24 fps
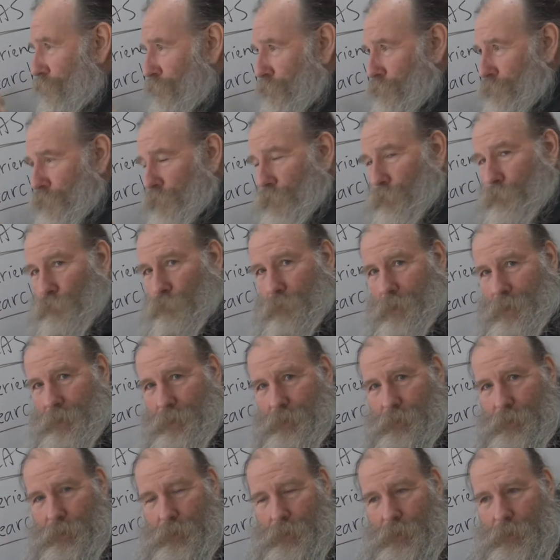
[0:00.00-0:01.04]
do your
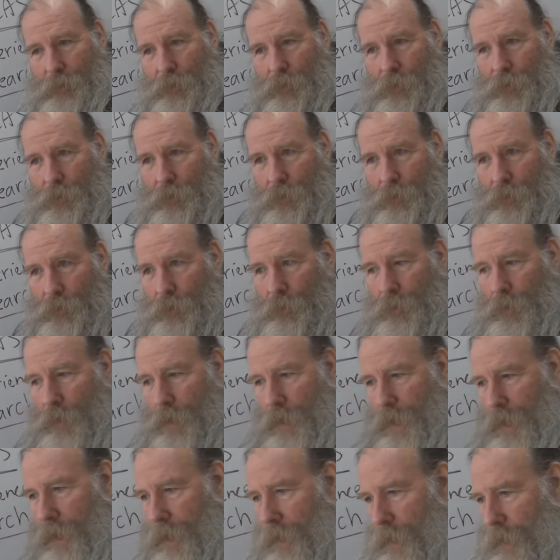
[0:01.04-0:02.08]
research,
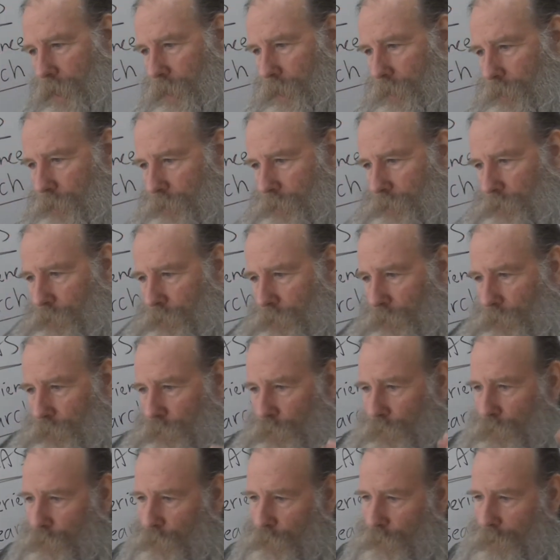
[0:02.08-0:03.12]
and
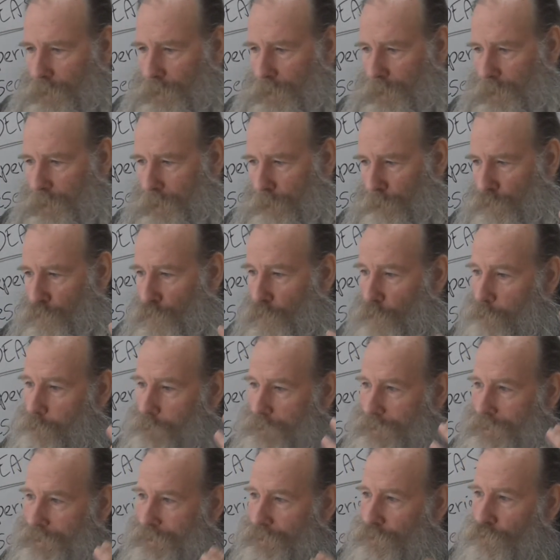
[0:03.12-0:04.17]
you are
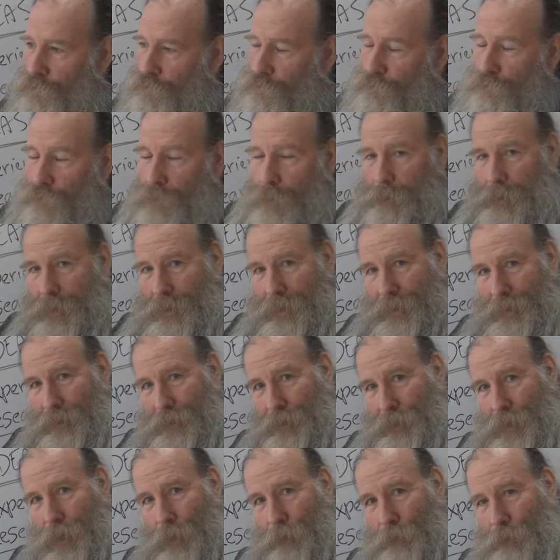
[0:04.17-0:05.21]
probably scribbling
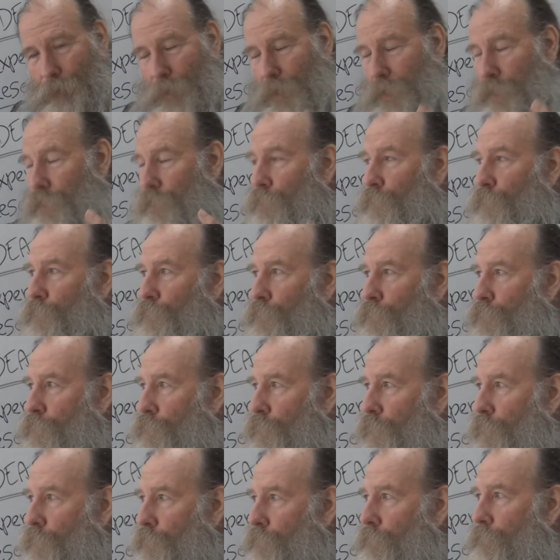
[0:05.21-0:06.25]
stuff in your
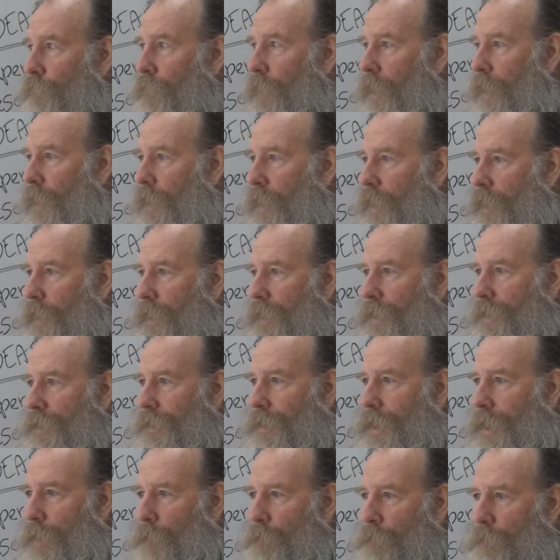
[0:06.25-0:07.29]
journal,
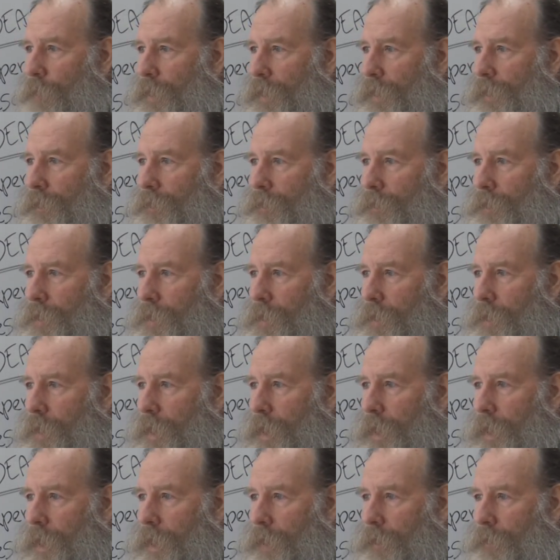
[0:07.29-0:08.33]
that means
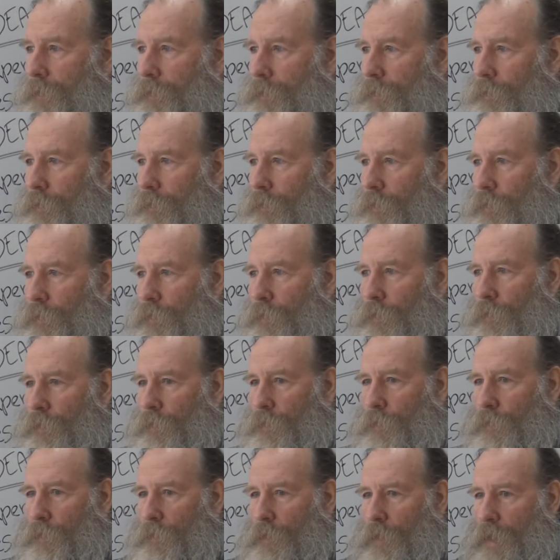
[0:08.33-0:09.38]
that
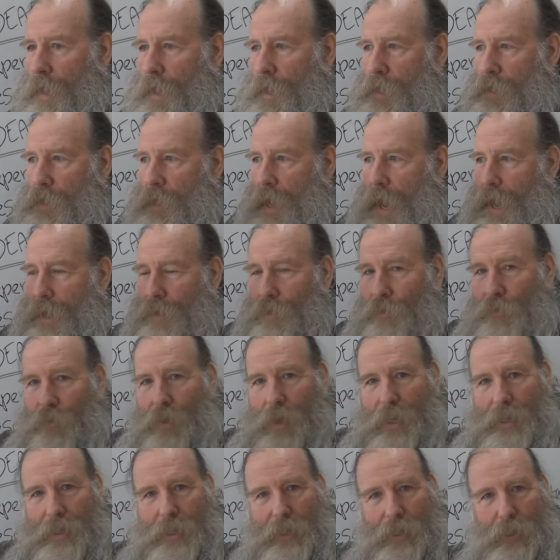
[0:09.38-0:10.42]
other
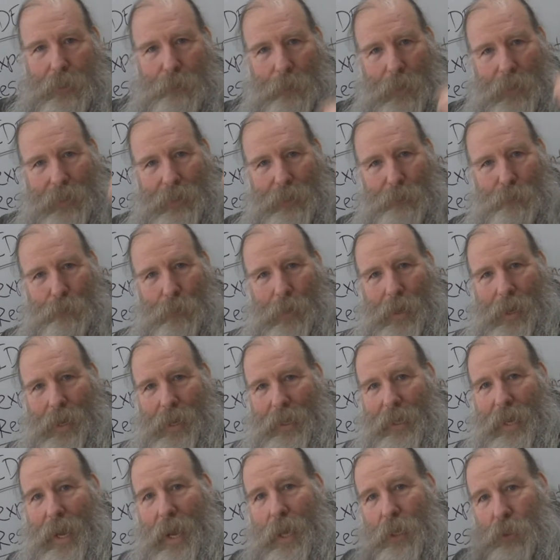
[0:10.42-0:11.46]
ideas may
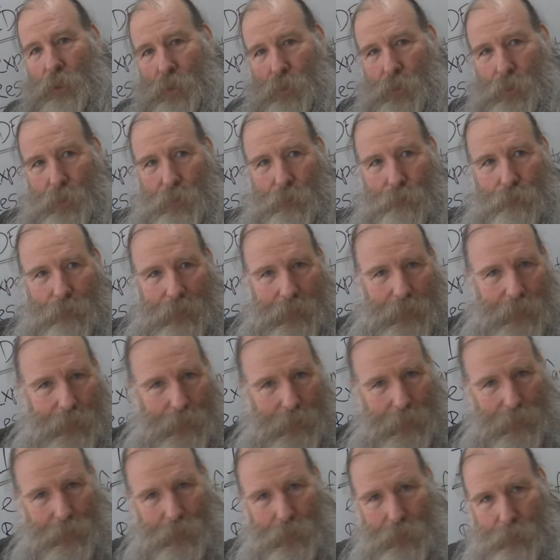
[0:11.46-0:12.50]
spark as you do the
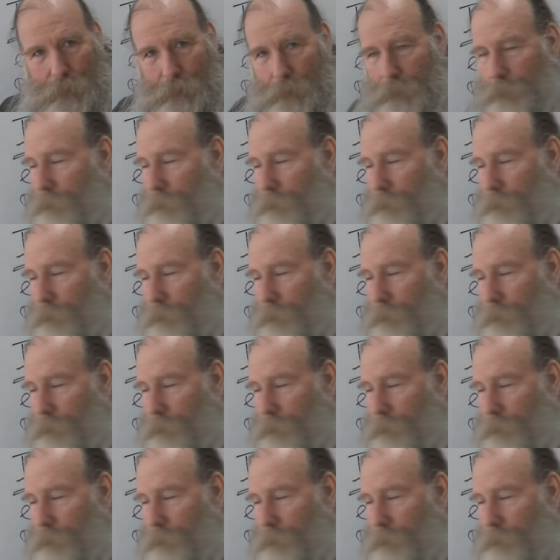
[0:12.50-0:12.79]
research.